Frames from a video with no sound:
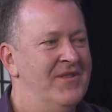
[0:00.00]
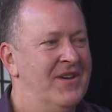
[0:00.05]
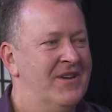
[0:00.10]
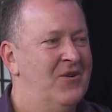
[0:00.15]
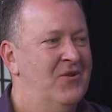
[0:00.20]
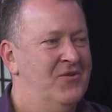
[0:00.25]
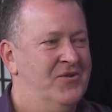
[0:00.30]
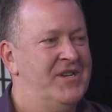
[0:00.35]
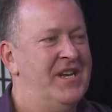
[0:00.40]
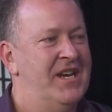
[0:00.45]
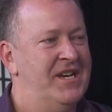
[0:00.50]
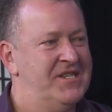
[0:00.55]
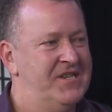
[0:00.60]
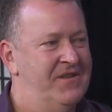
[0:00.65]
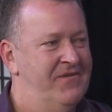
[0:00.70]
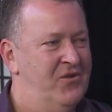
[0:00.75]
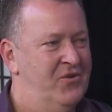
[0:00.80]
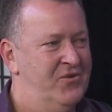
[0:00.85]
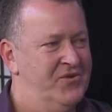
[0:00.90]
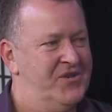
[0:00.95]
in the
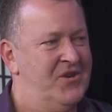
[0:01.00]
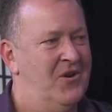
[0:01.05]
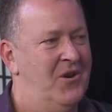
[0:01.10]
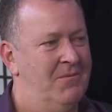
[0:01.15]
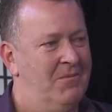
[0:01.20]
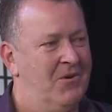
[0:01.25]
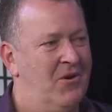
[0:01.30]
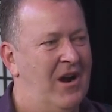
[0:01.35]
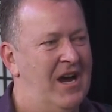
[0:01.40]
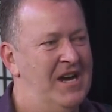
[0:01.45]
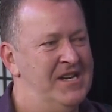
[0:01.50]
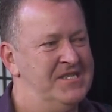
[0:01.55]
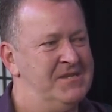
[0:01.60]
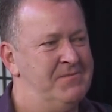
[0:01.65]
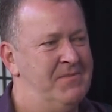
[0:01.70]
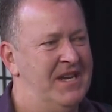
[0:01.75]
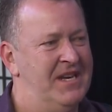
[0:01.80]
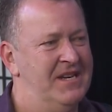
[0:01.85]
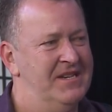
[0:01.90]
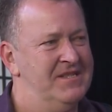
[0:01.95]
context of all-time greats.
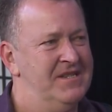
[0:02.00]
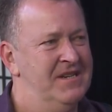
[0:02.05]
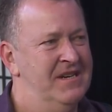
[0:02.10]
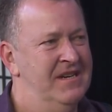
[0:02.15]
He was, he